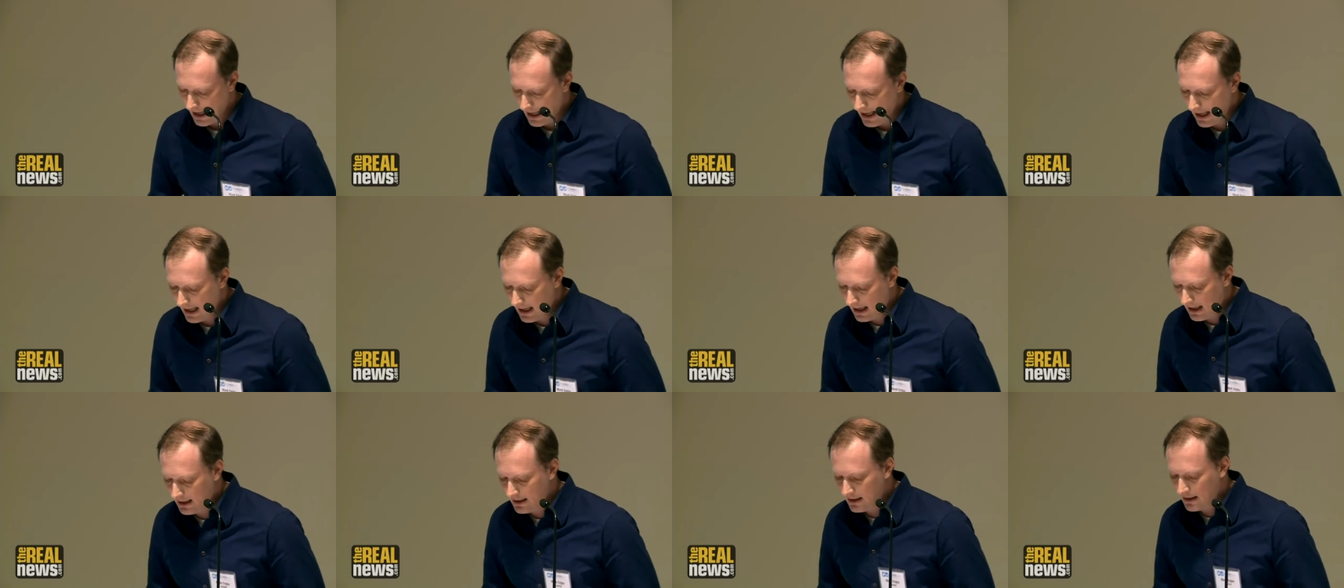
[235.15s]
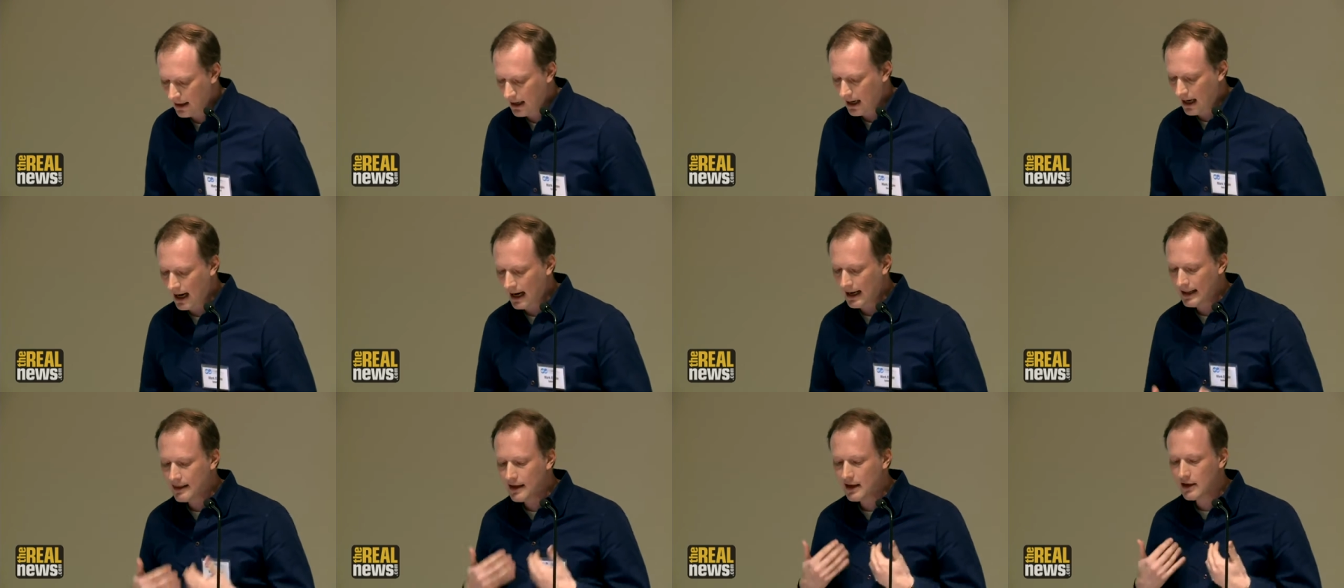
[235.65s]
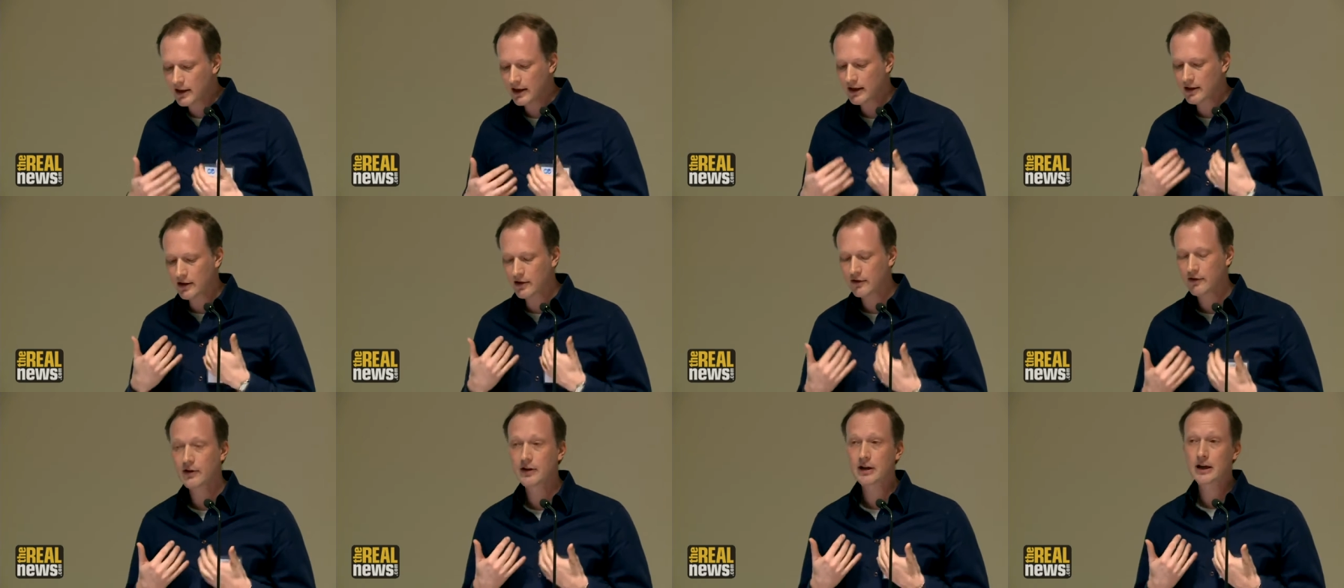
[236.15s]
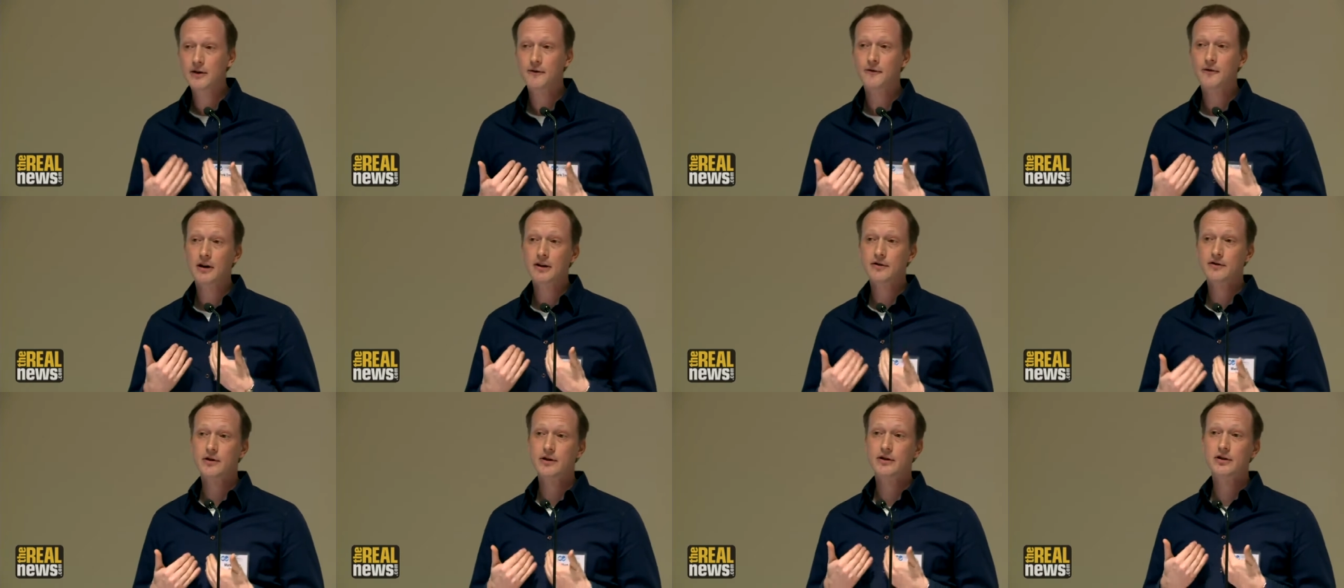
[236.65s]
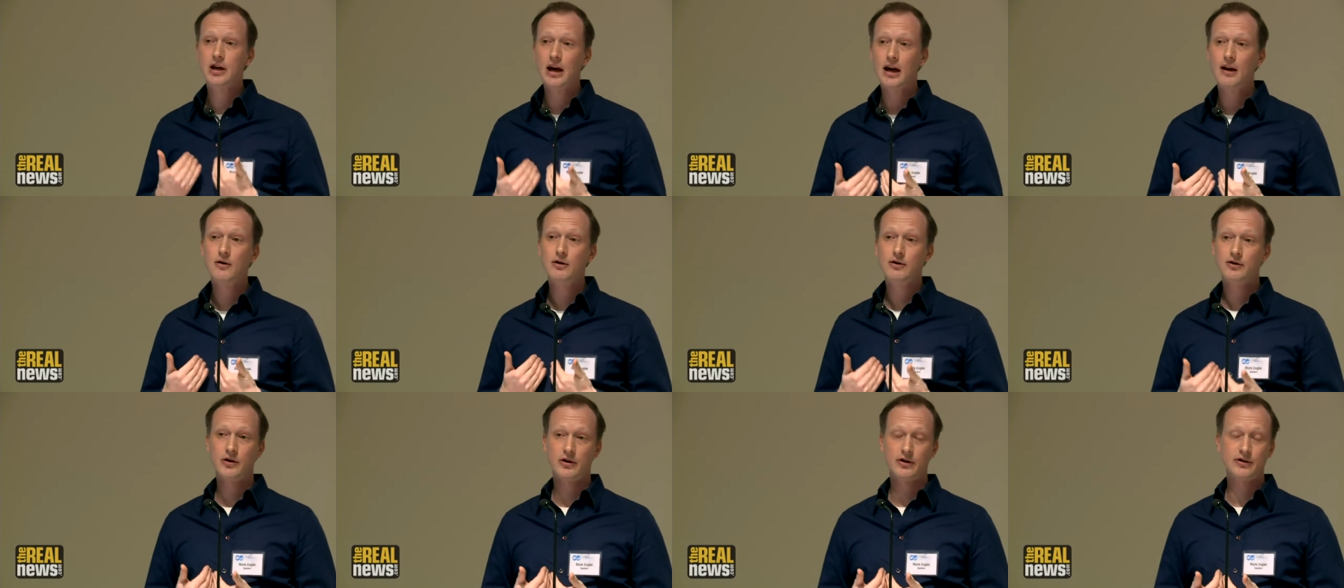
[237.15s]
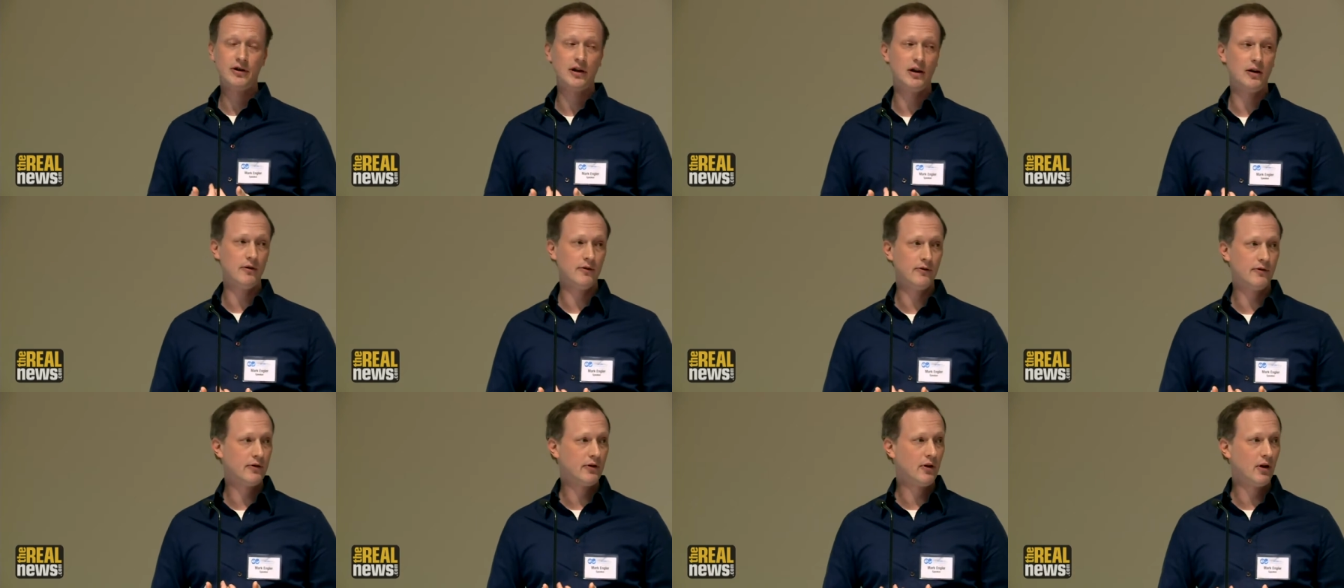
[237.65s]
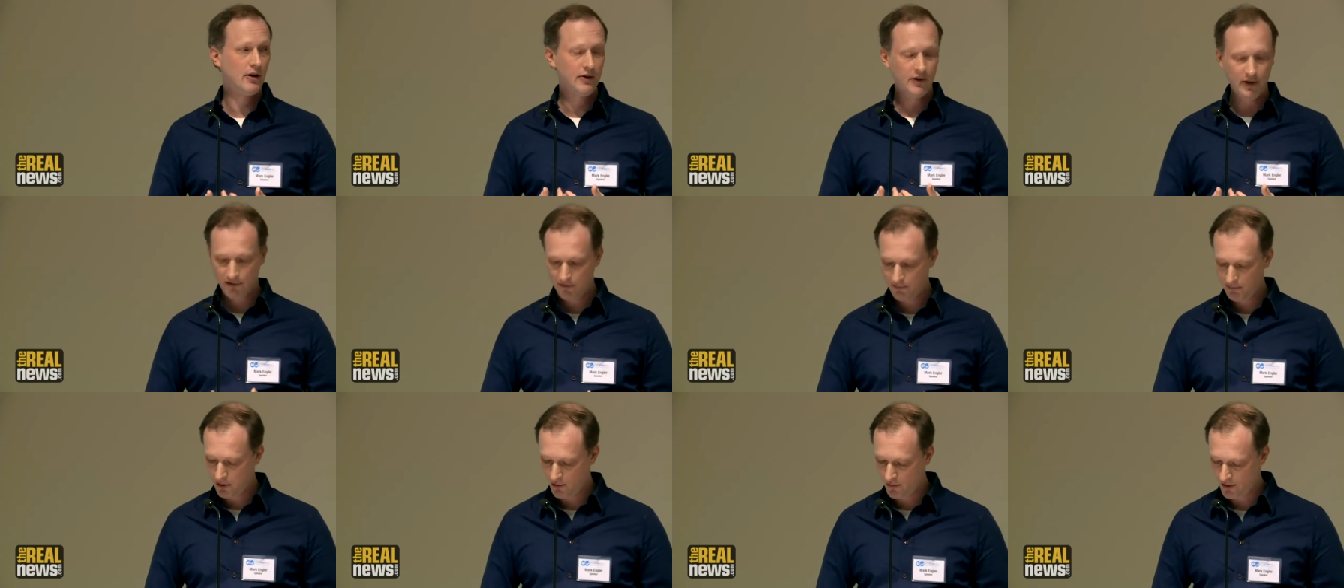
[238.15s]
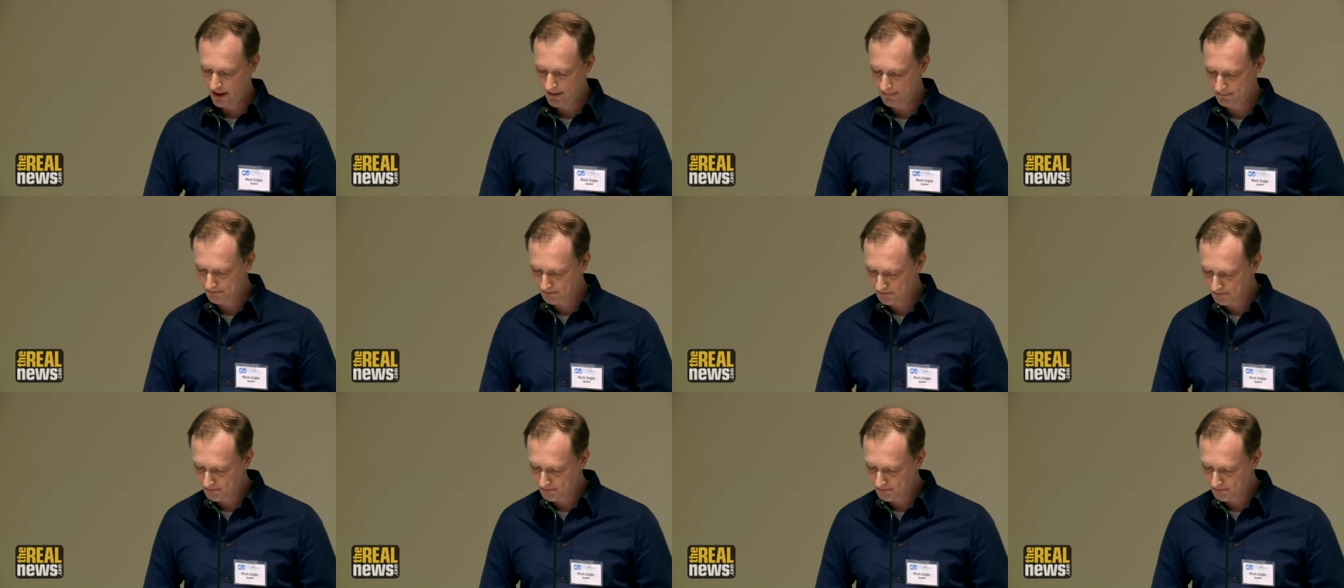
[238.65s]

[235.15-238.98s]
And I think that there's a need for us to challenge ourselves on this point.